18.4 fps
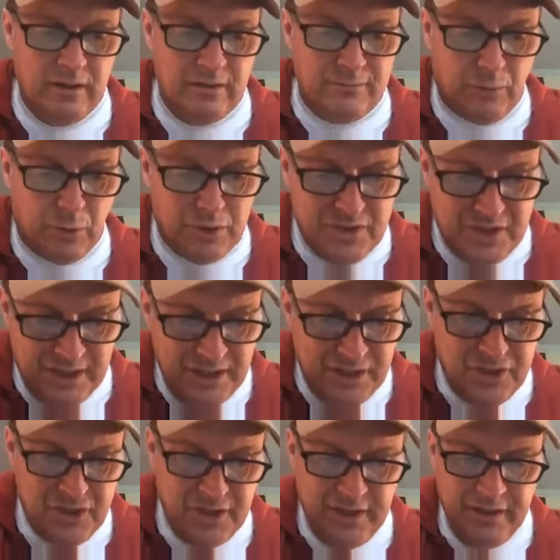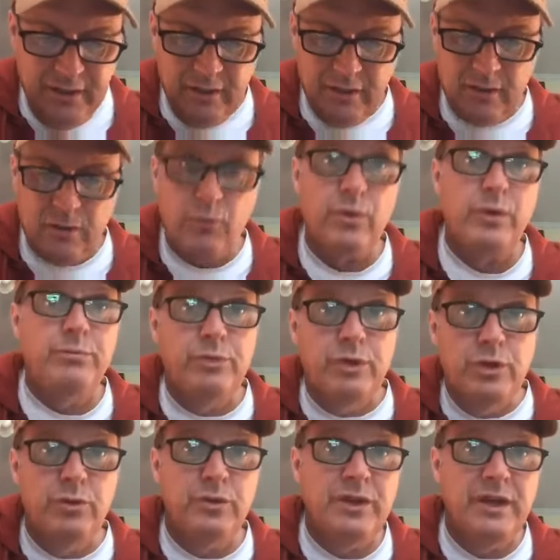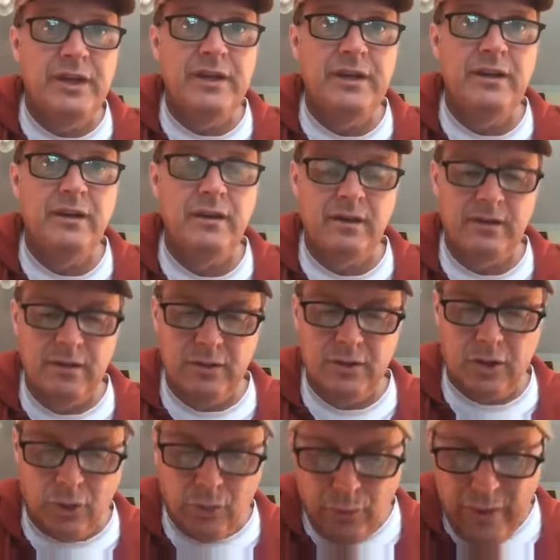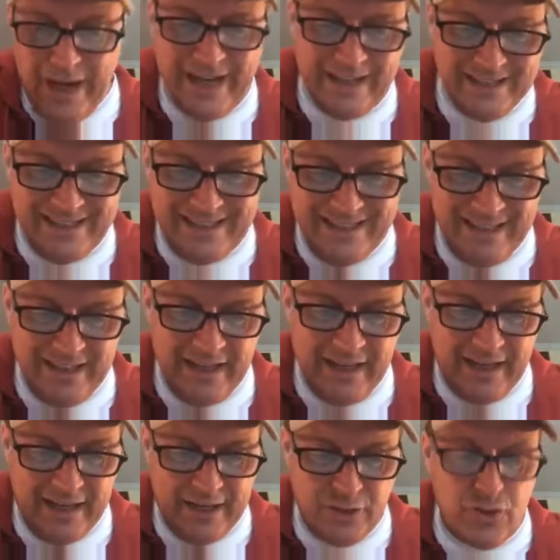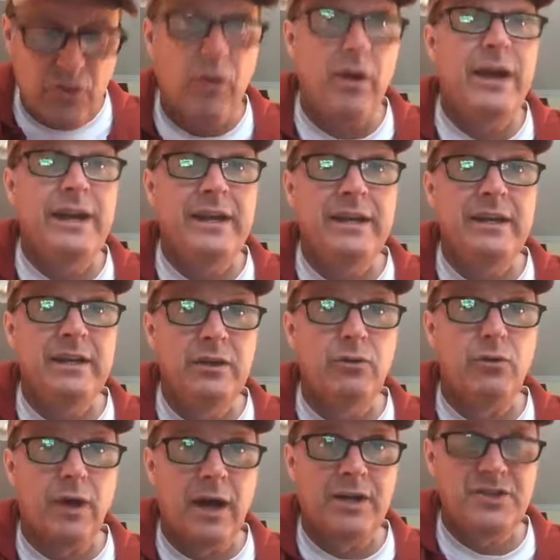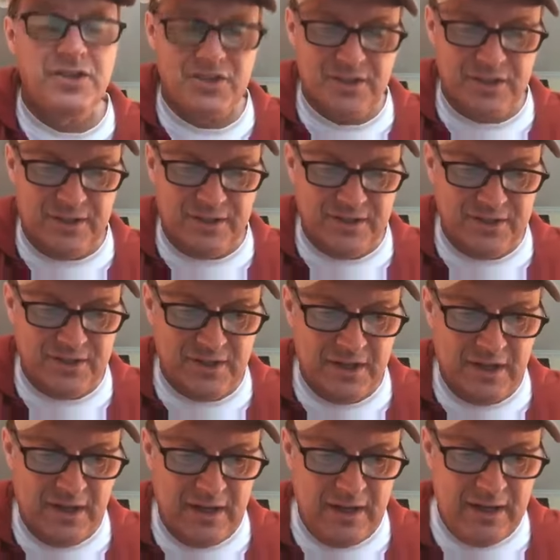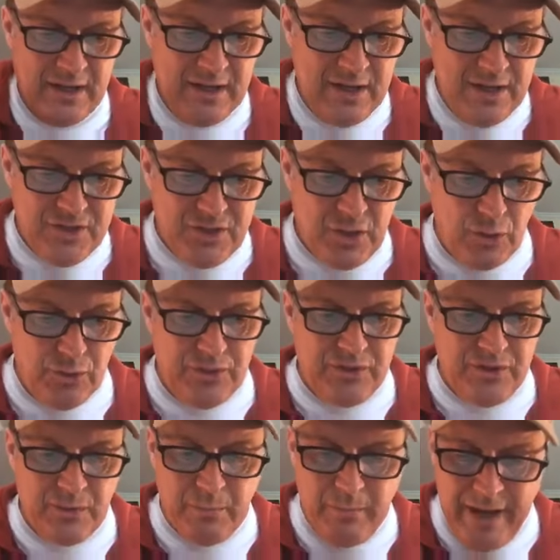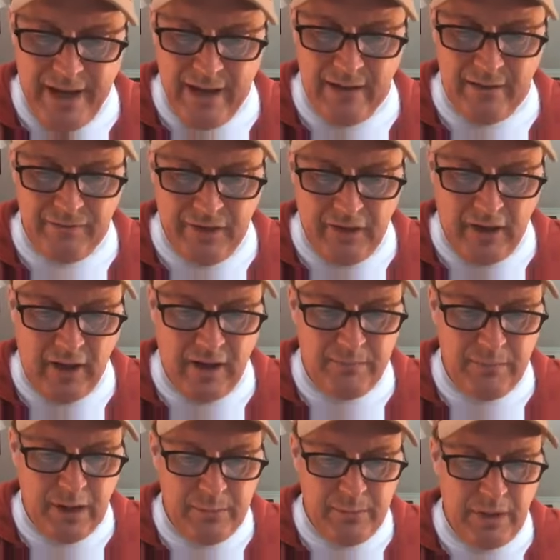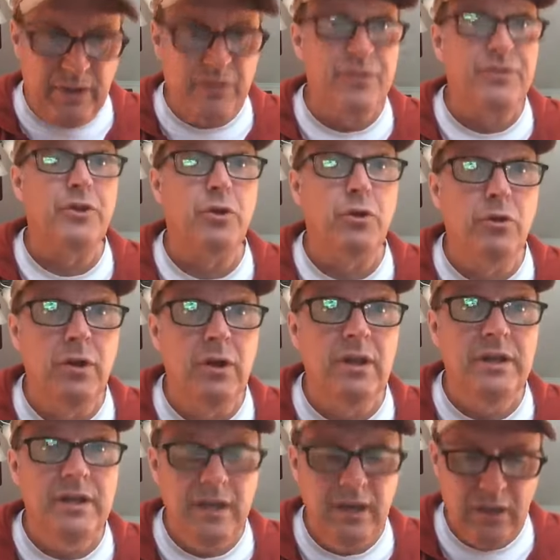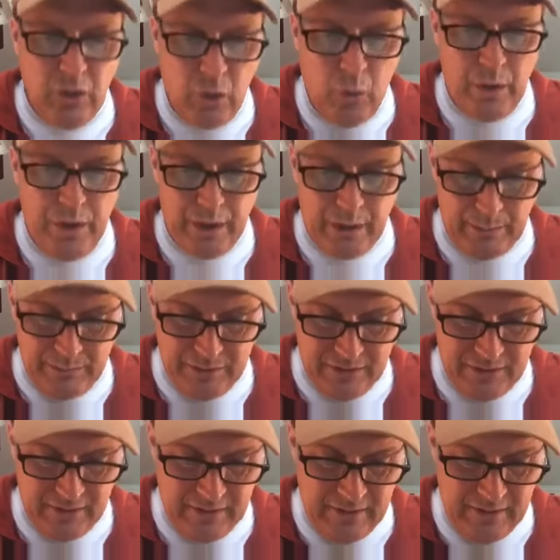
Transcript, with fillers: for teaching, rebuking, correcting, and training in righteousness, so that the man of God may be thoroughly equipped